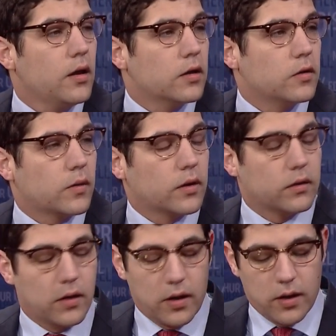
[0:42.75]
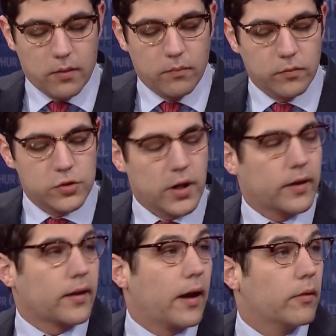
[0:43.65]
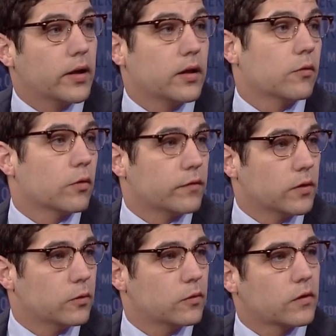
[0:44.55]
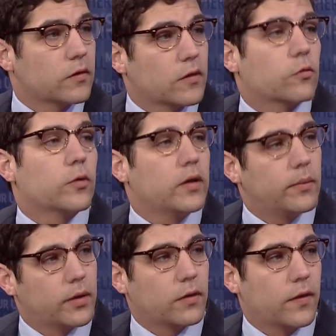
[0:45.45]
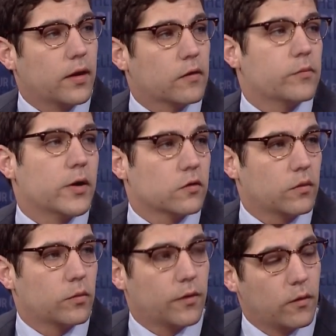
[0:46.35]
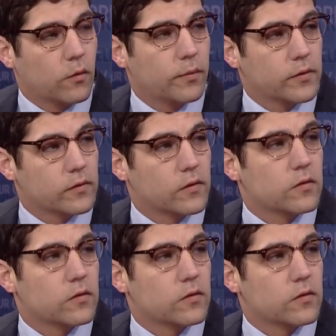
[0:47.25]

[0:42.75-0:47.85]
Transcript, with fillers: you can check out any reviews because that's really a big thing, especially with local businesses.